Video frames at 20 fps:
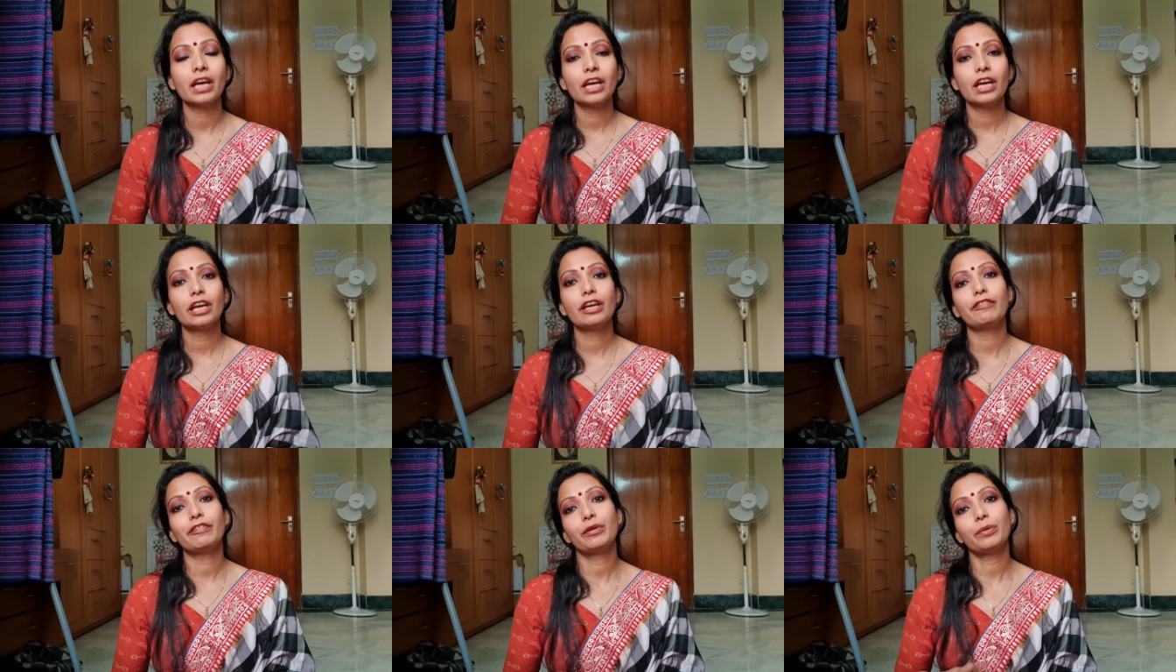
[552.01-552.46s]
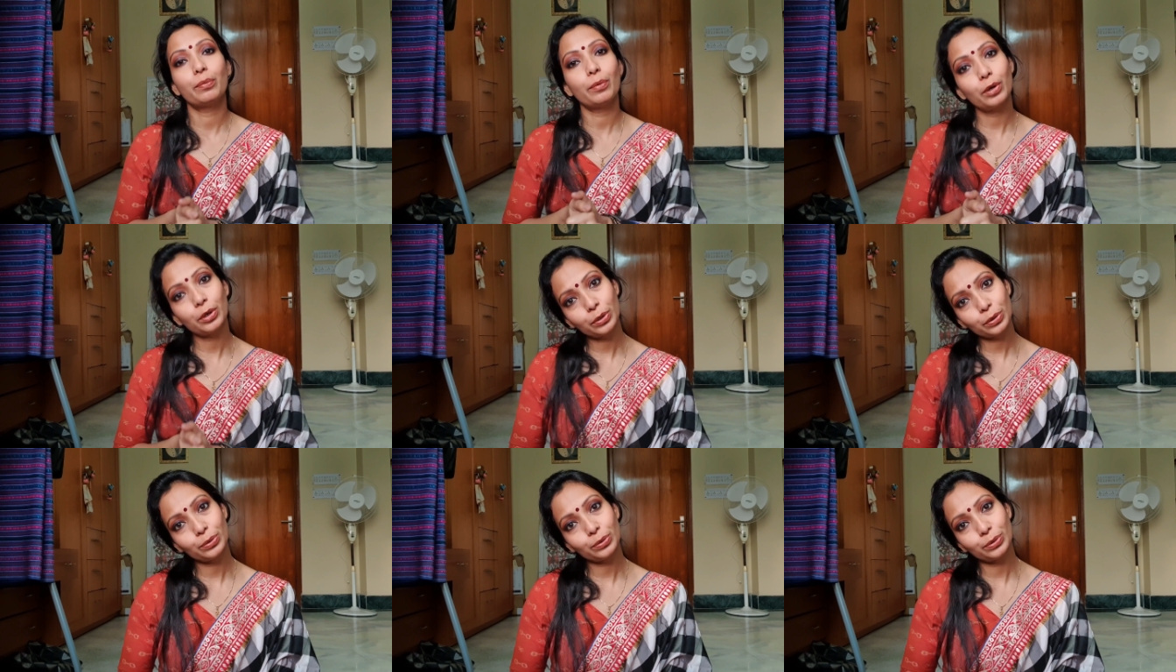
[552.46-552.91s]
If you
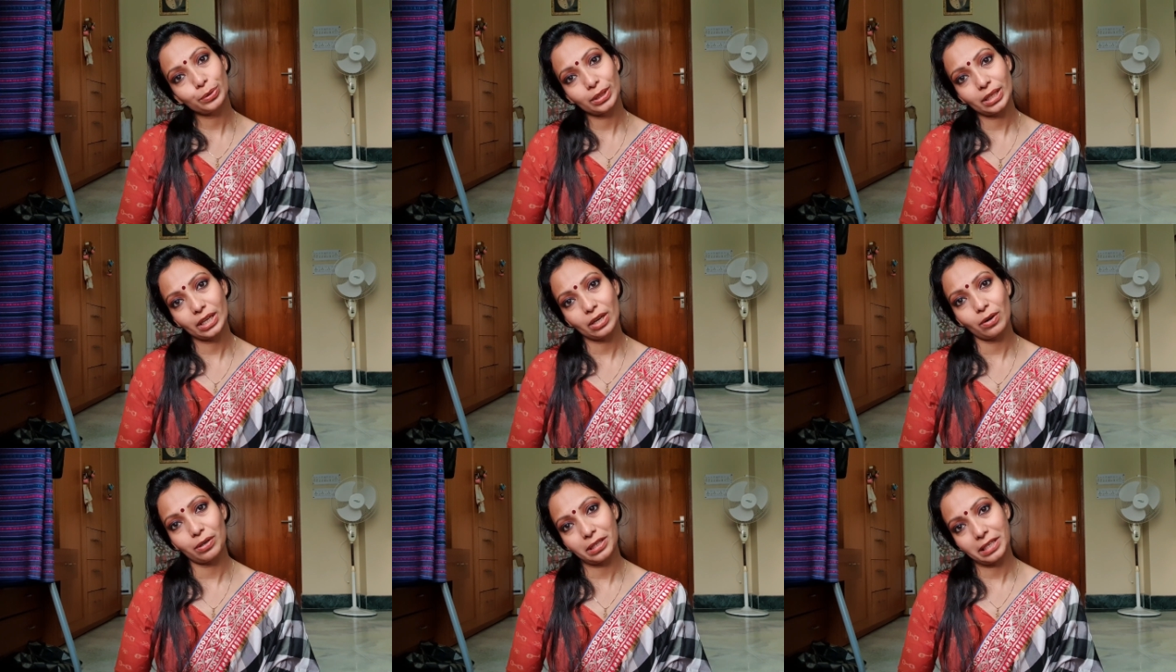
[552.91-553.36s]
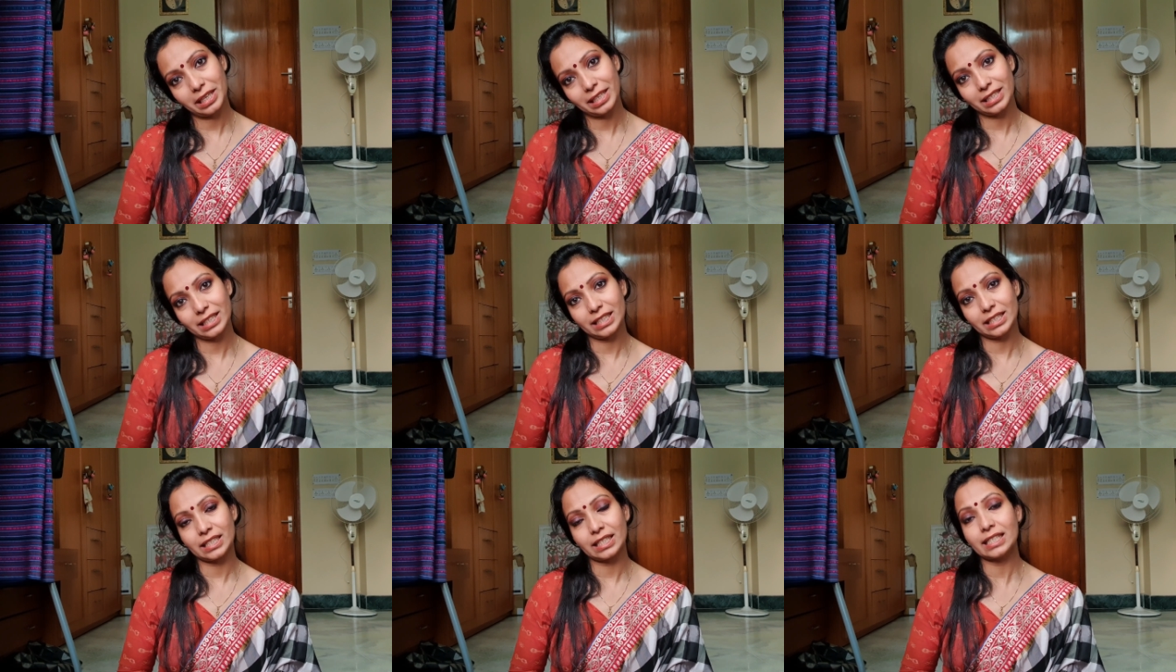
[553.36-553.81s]
want to know their contact
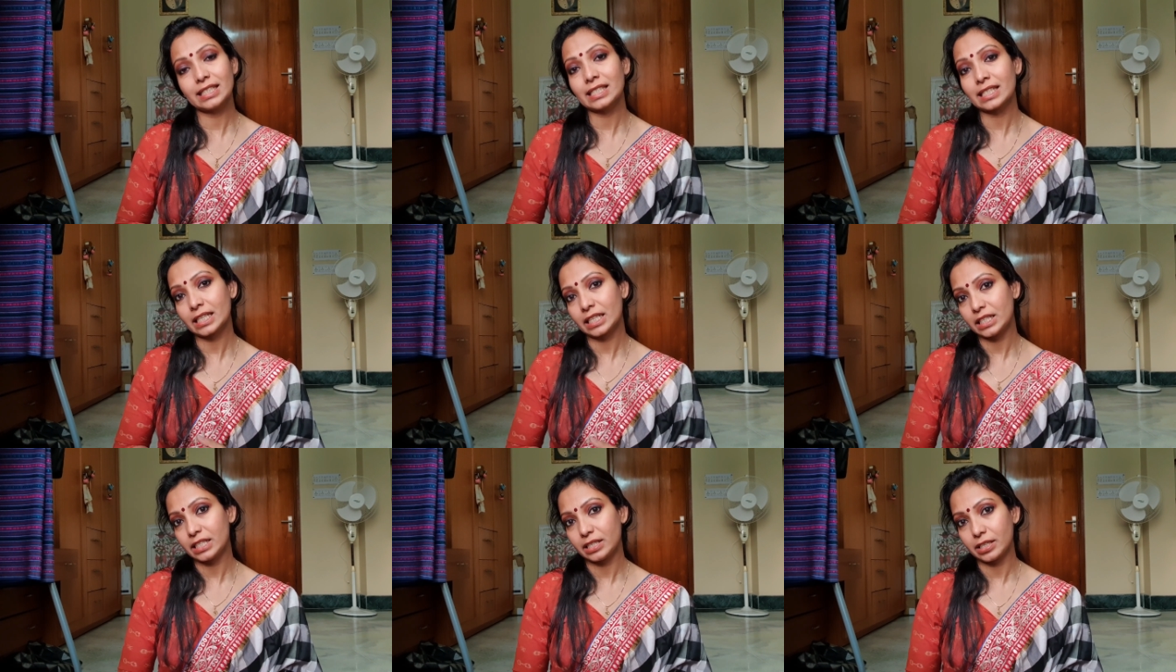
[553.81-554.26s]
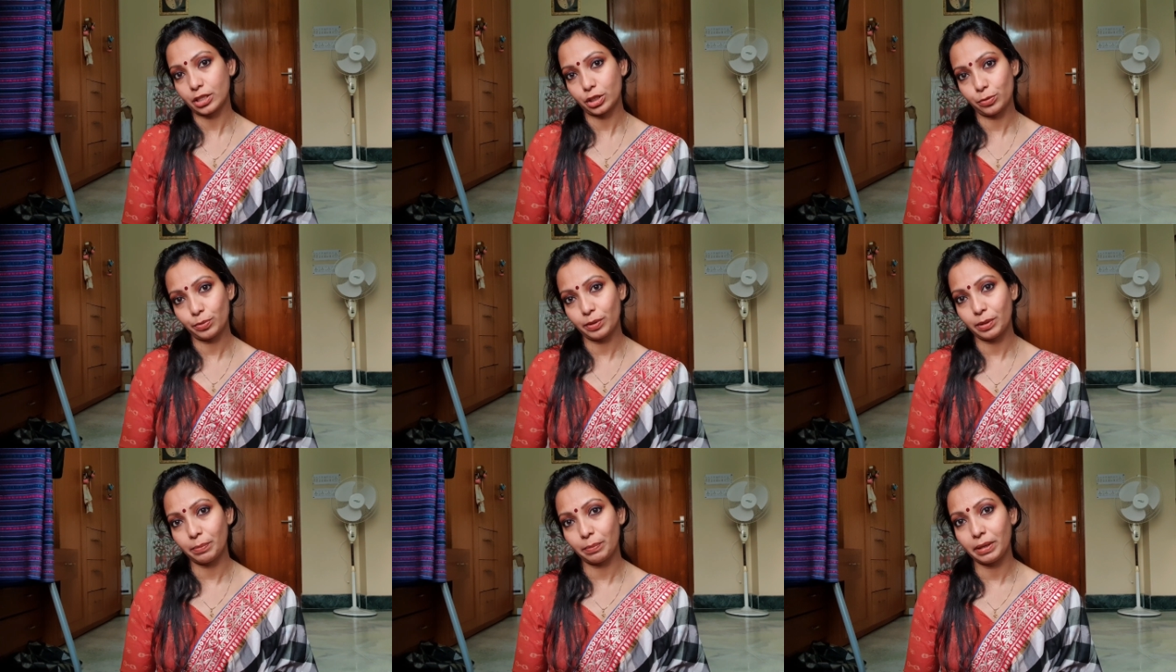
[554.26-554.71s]
details, get in
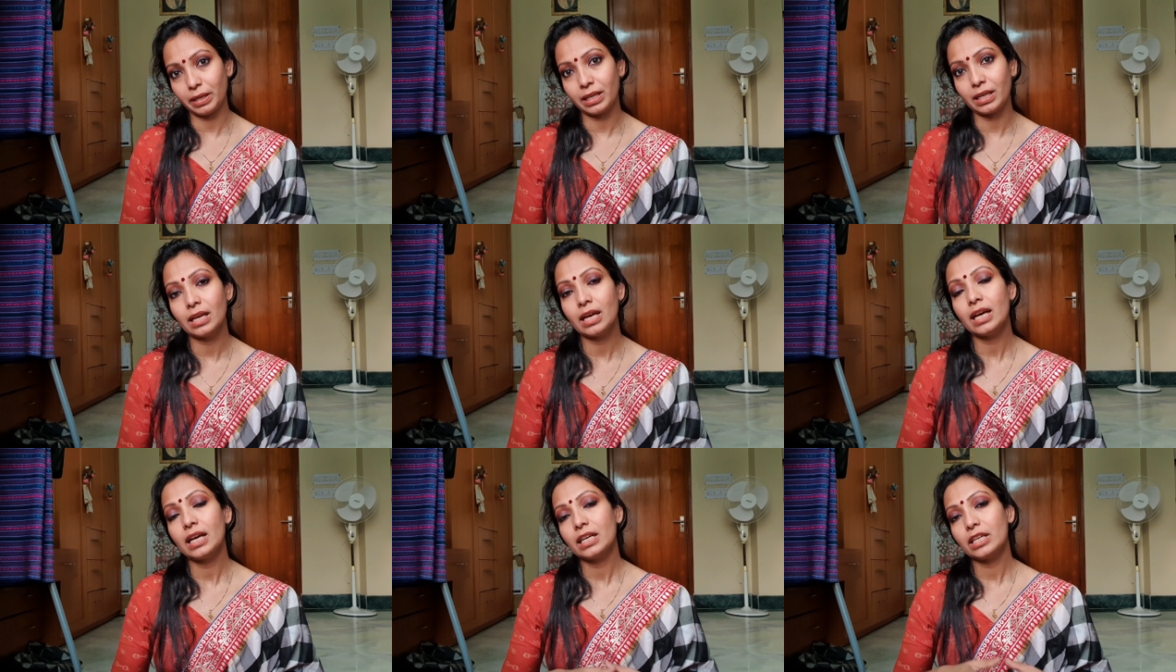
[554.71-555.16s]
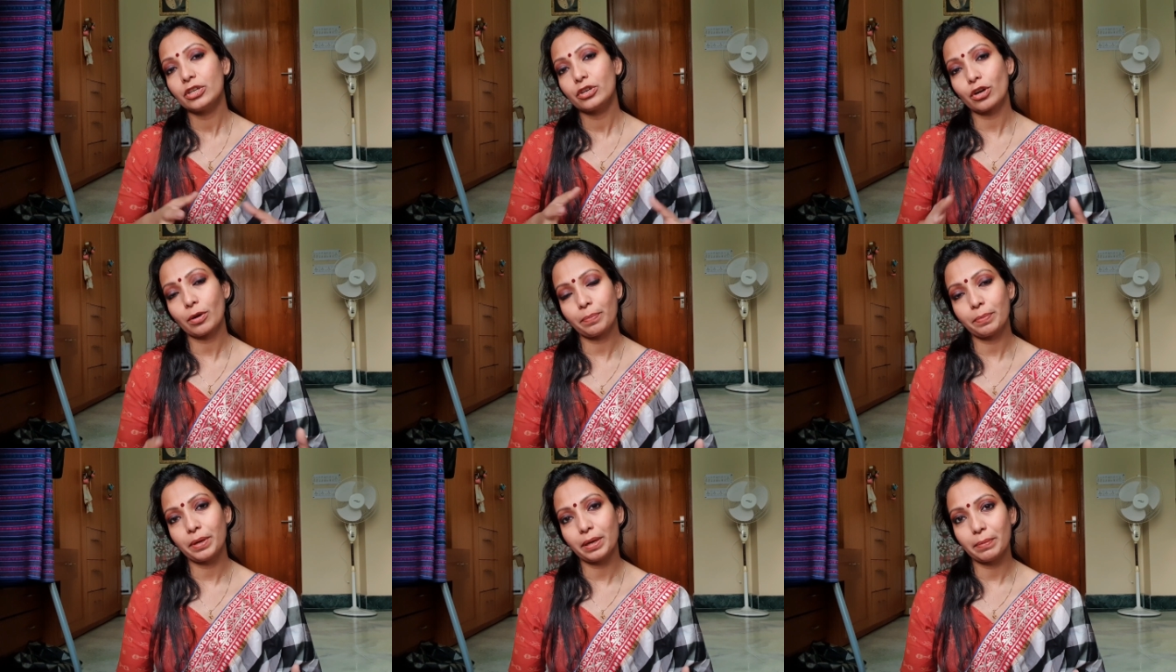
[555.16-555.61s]
touch with me.
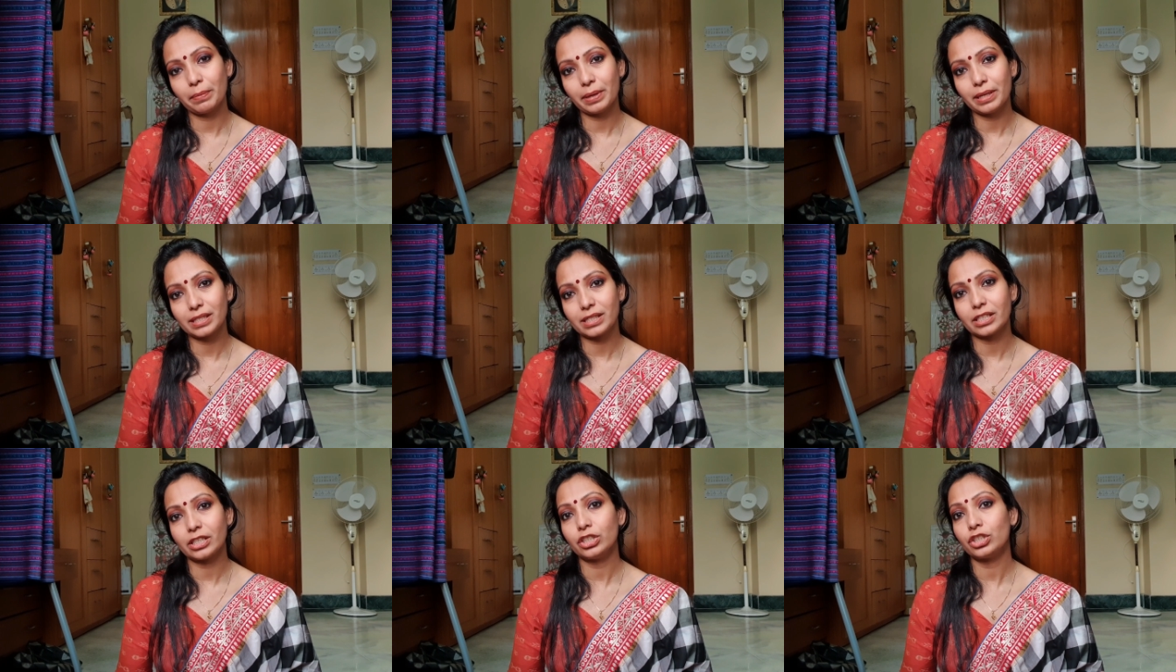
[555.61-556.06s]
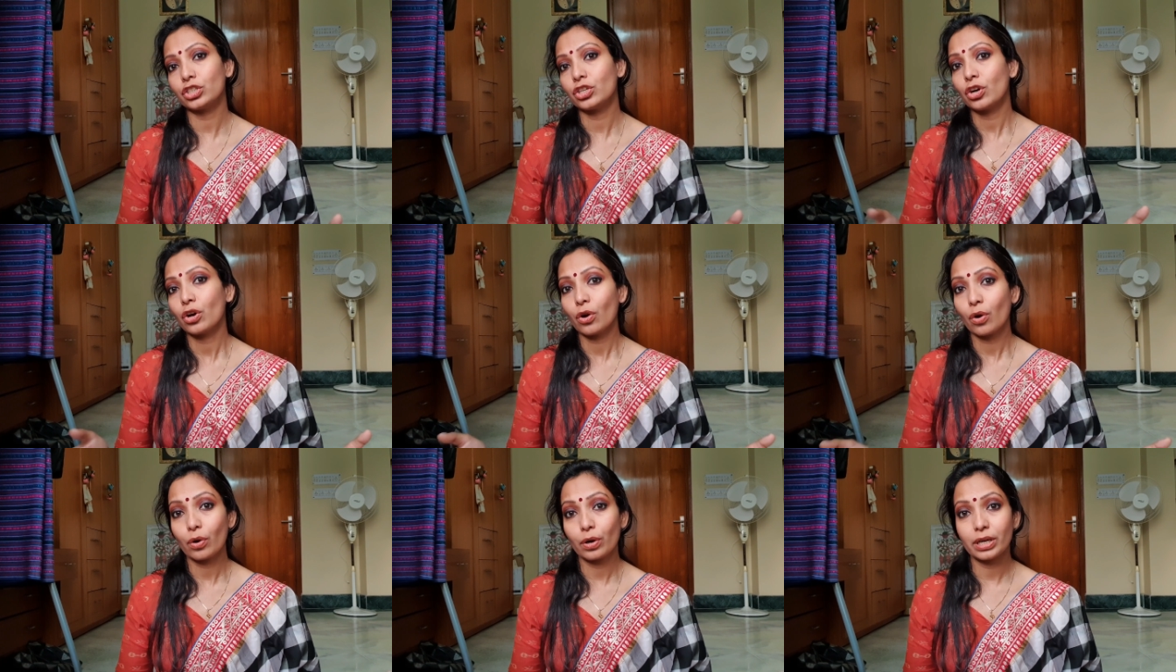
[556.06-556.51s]
Drop me a message
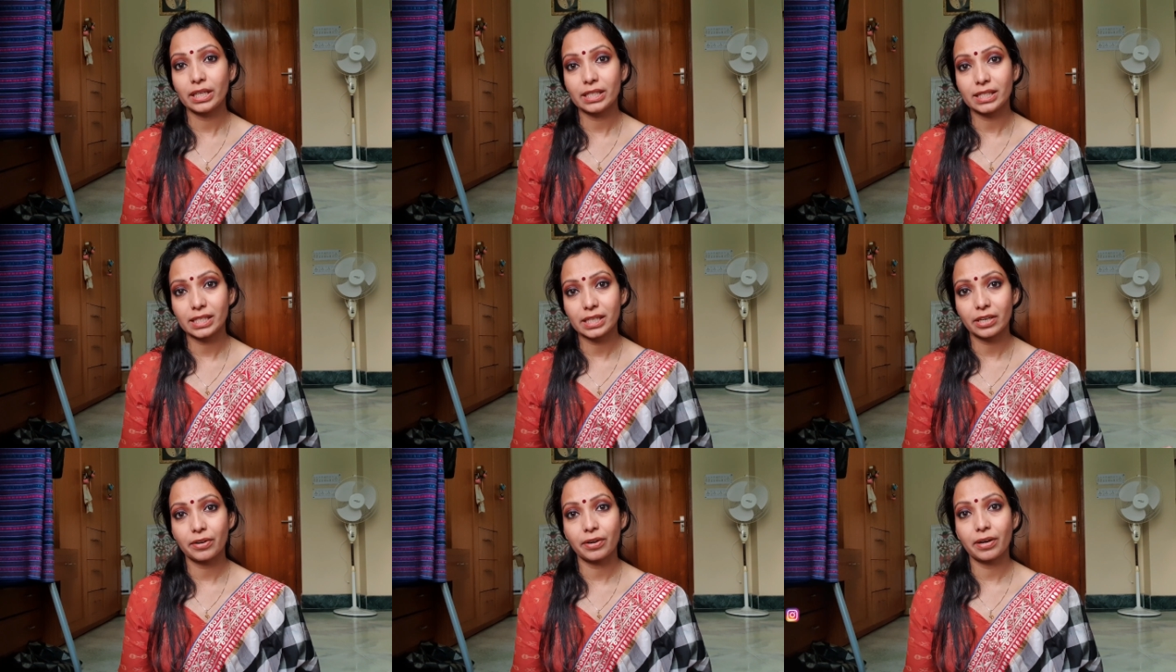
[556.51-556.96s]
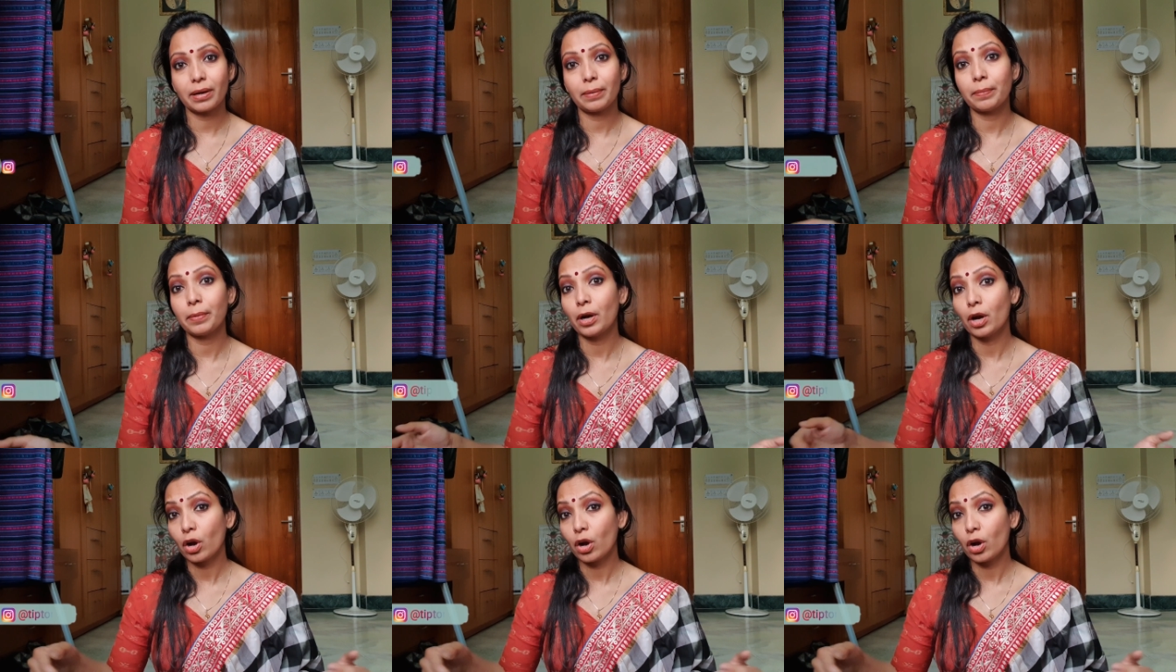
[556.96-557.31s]
on Instagram